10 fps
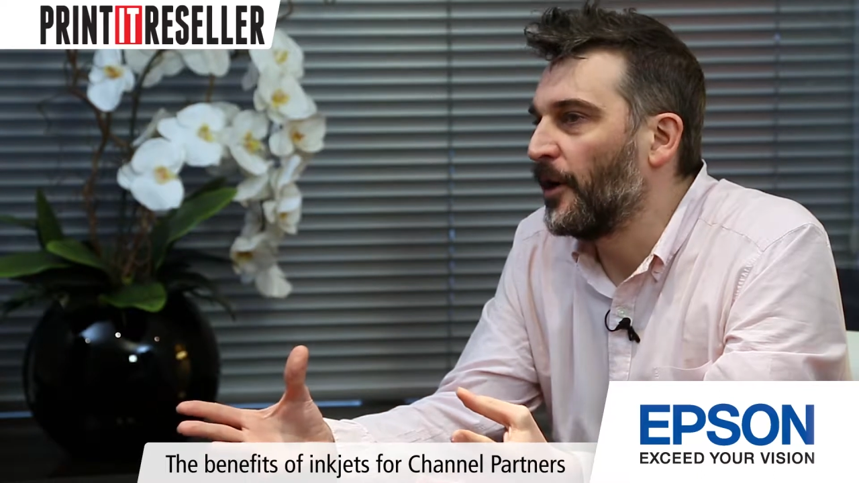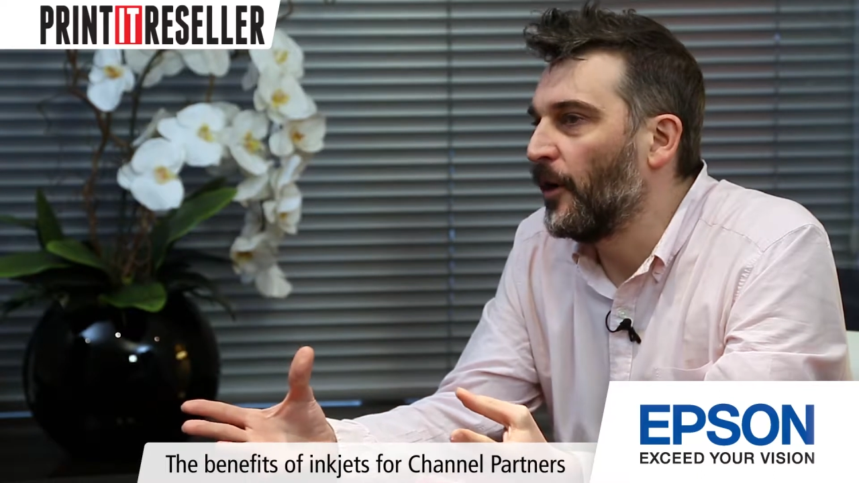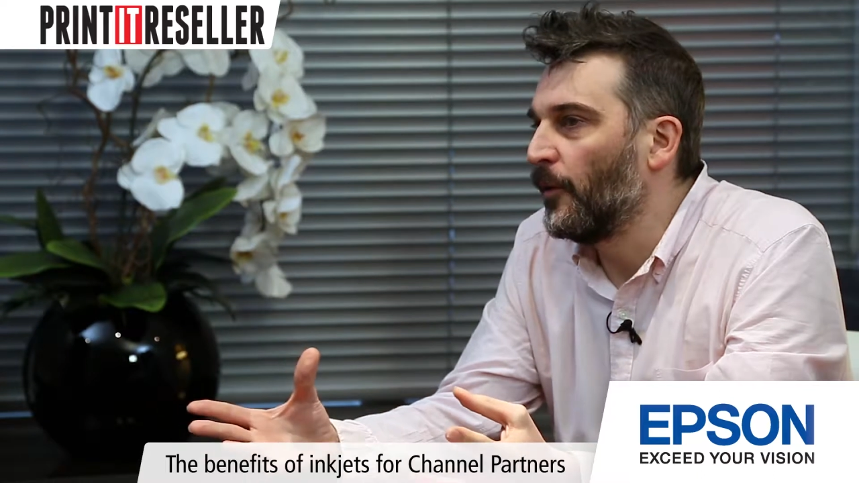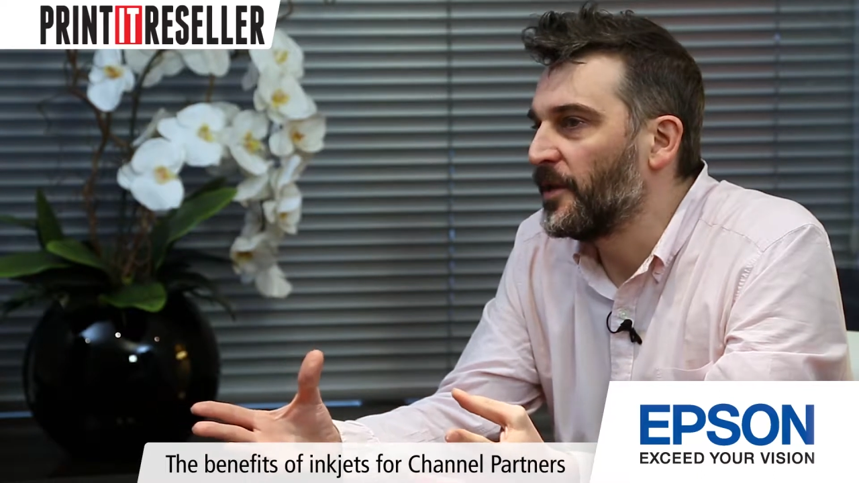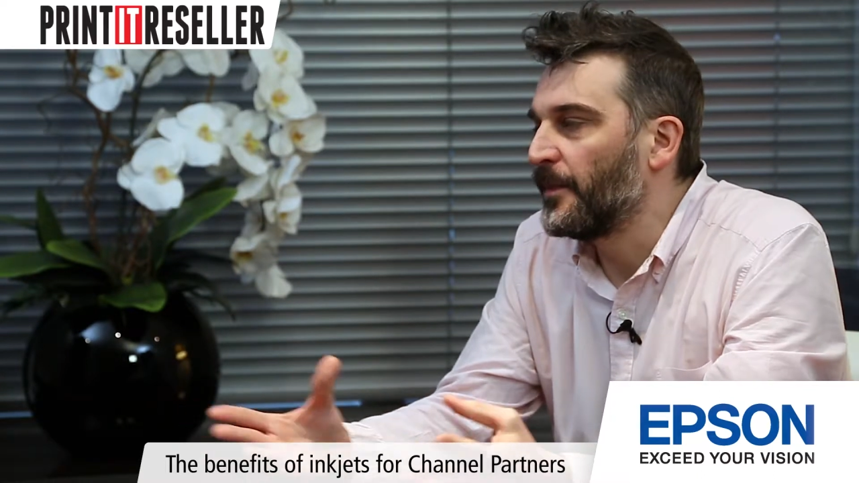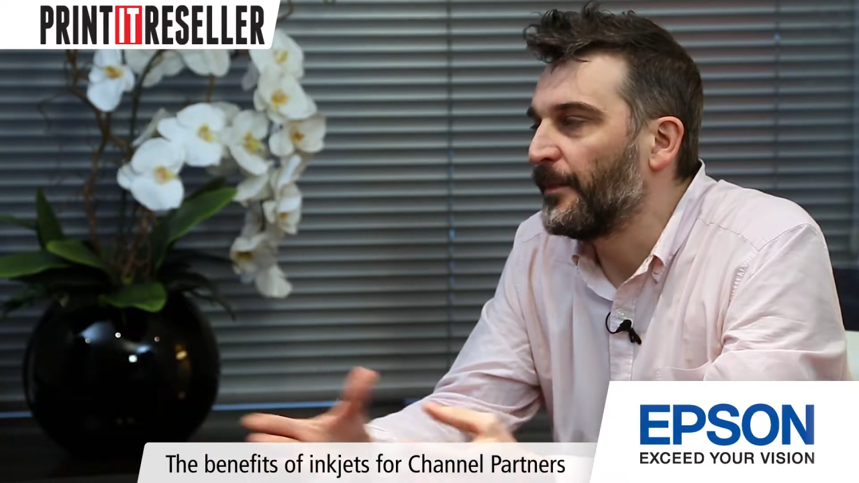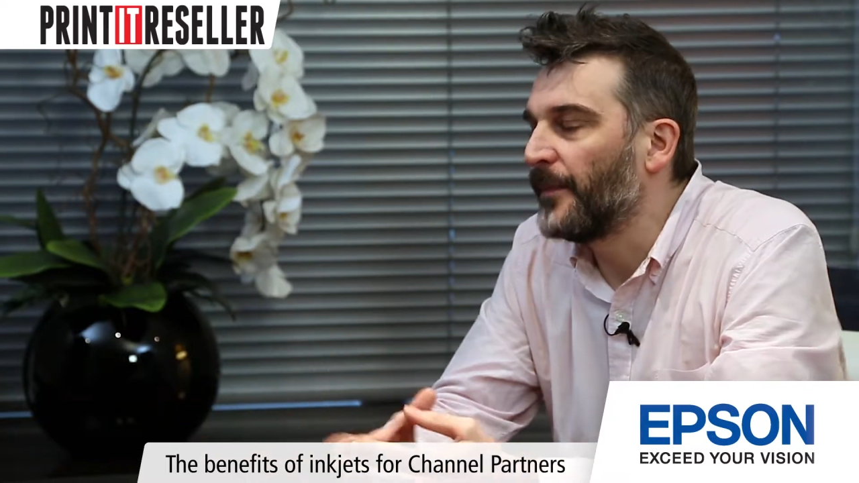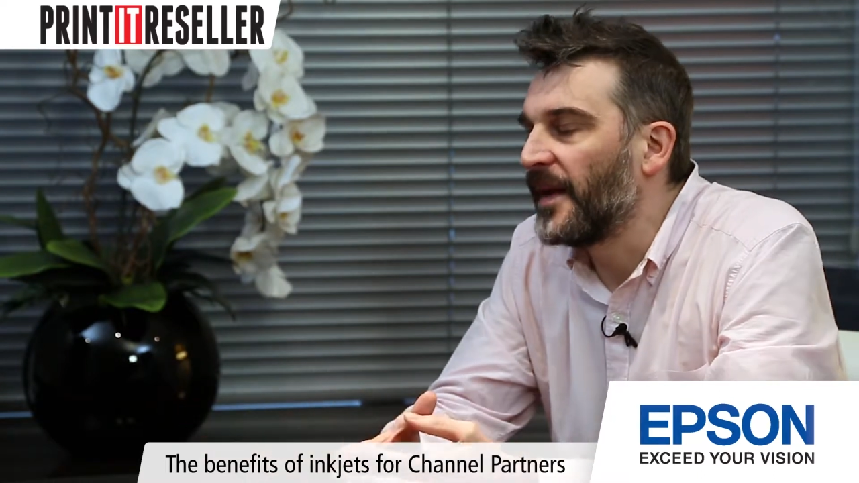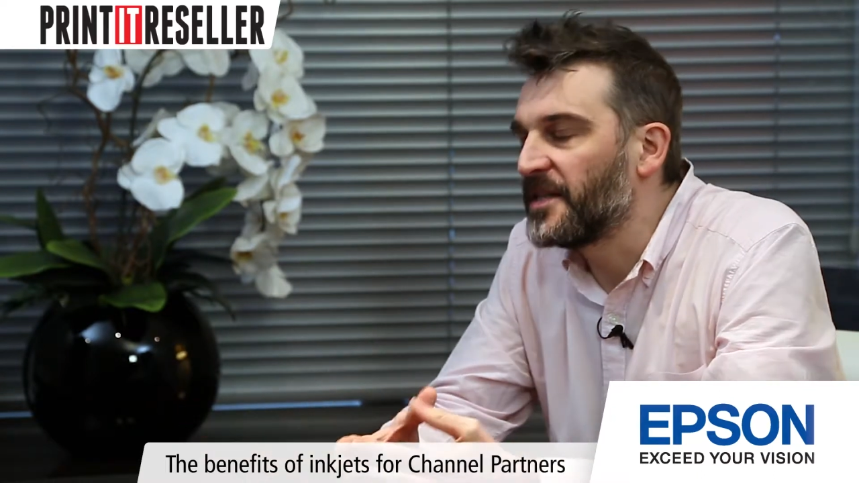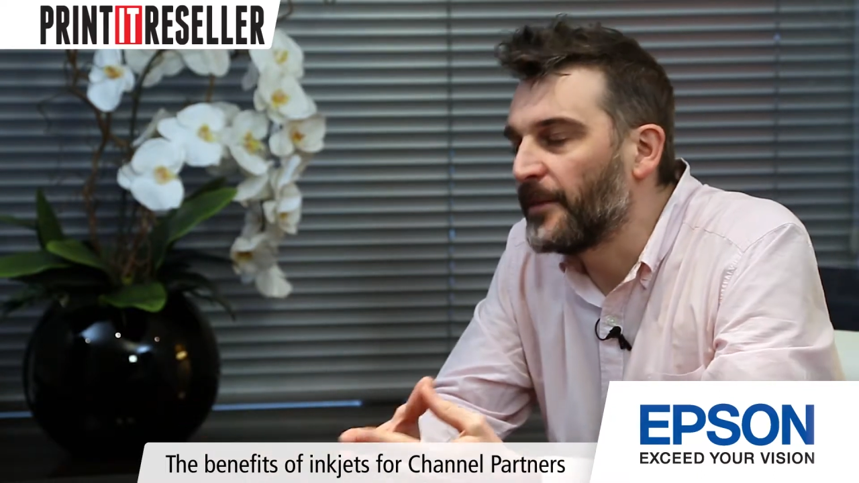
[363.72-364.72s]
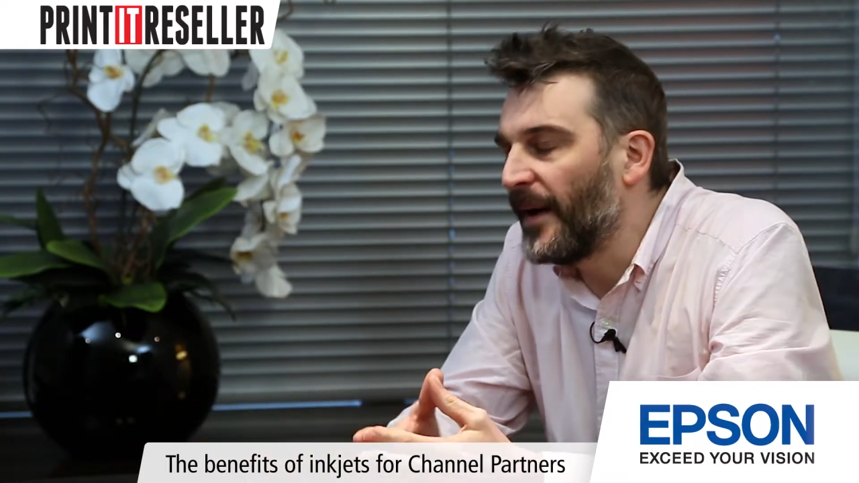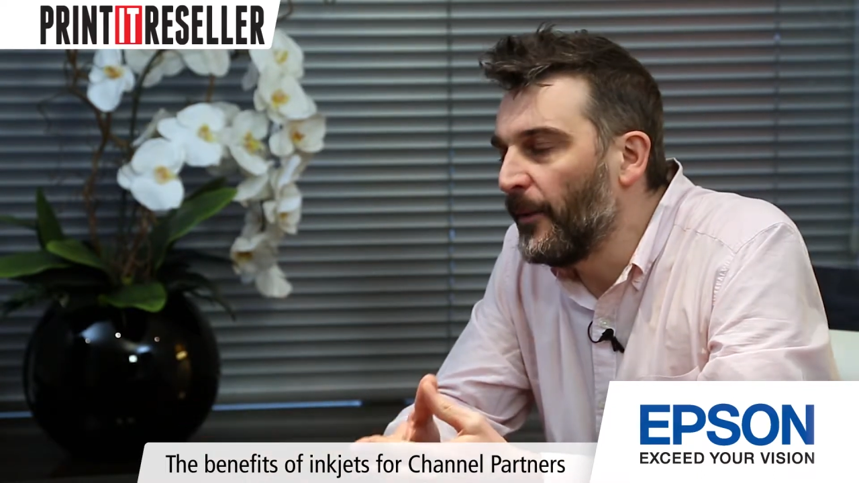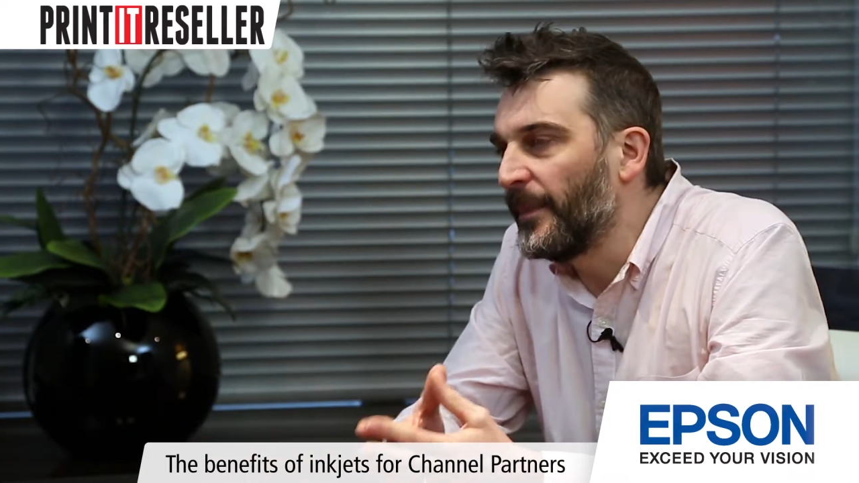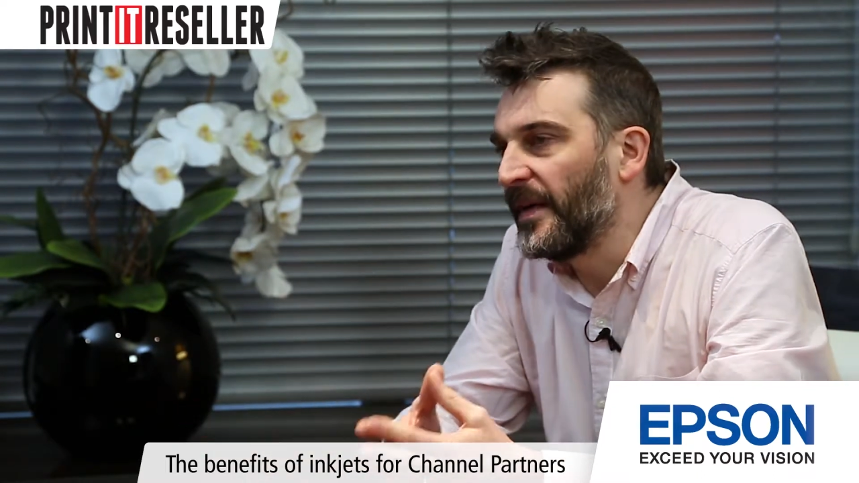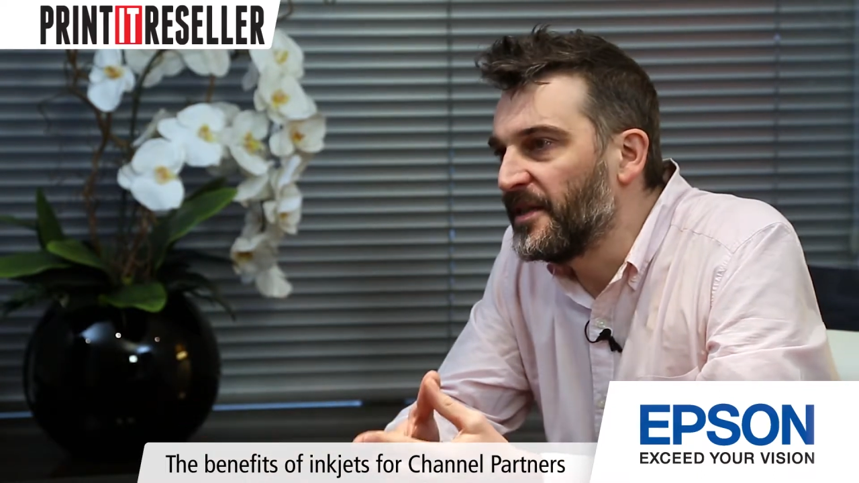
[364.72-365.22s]
as a whole is it's
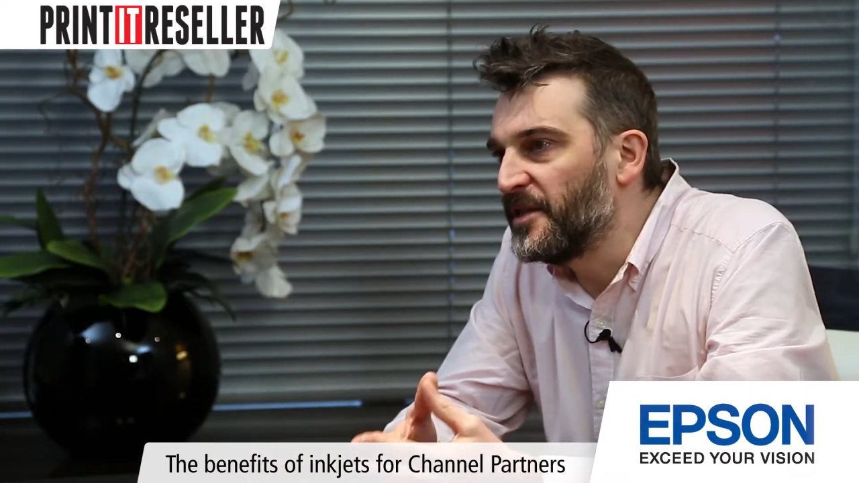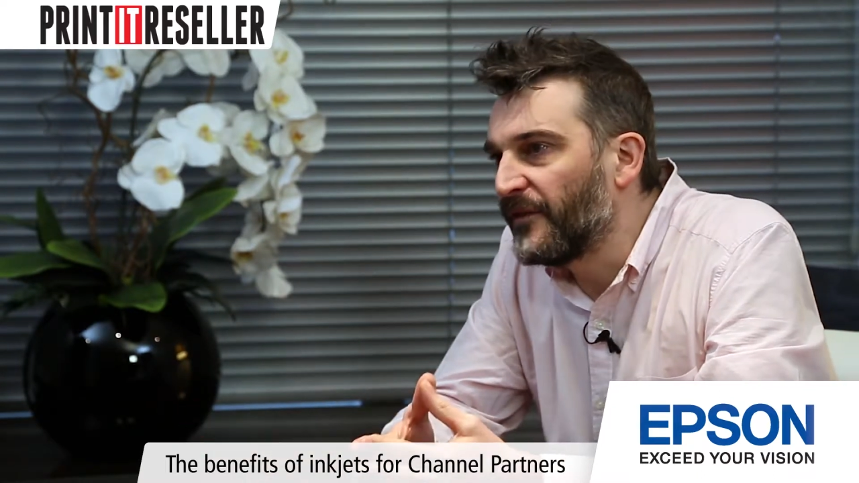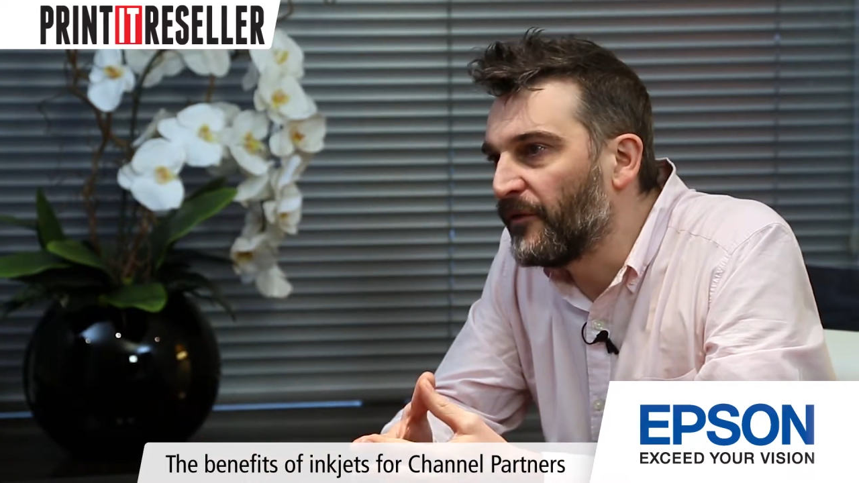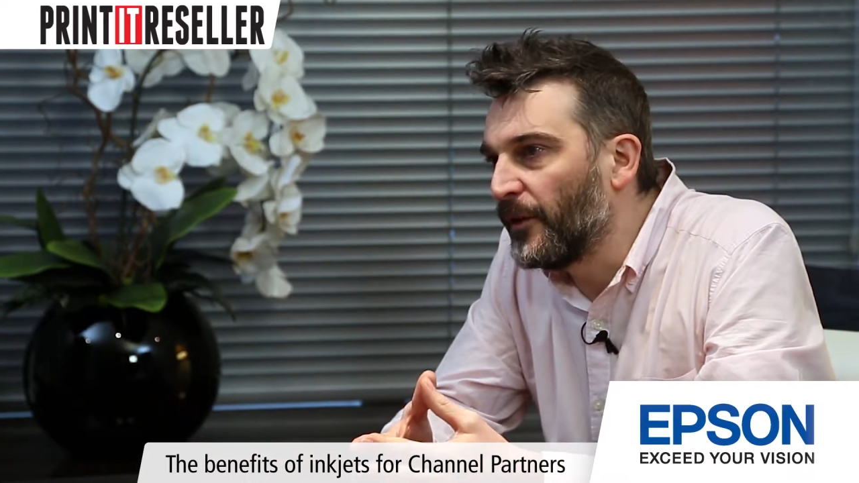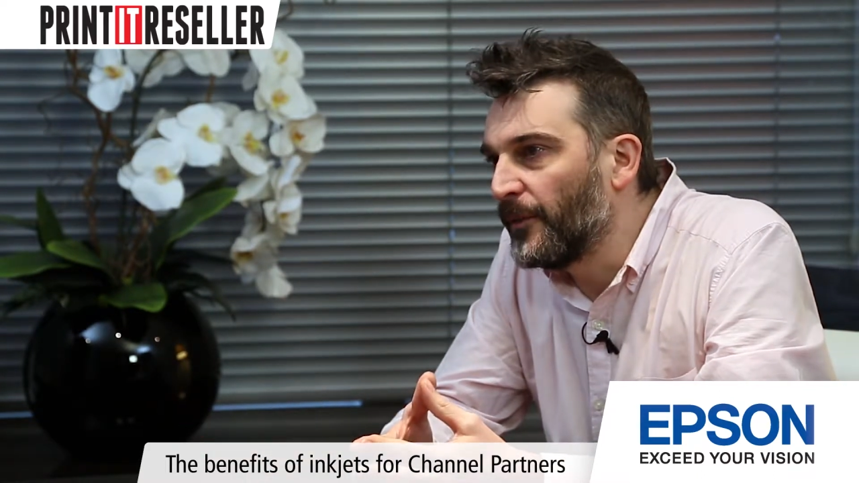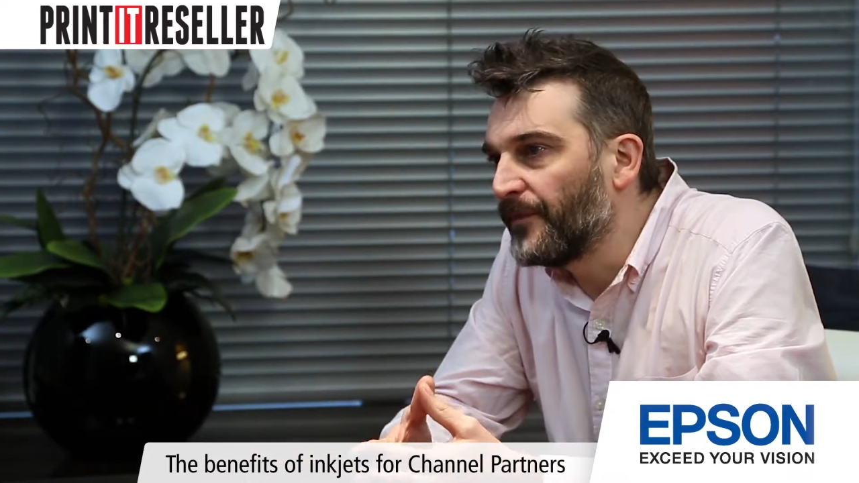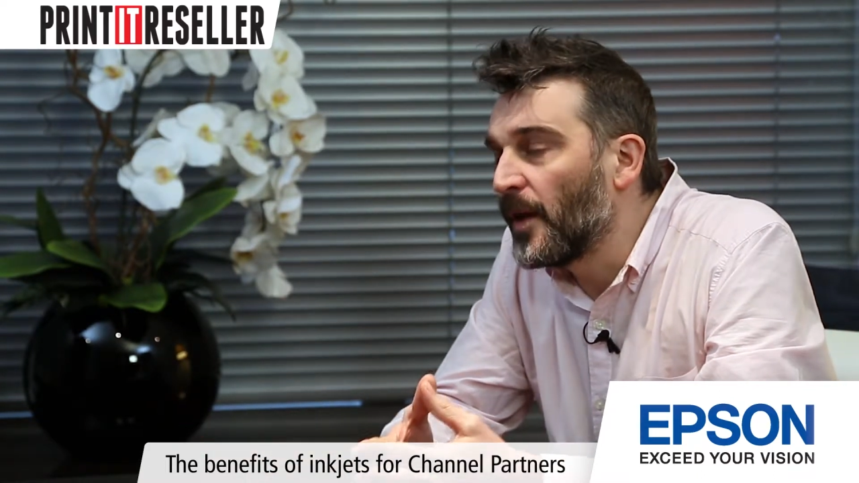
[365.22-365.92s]
about being different.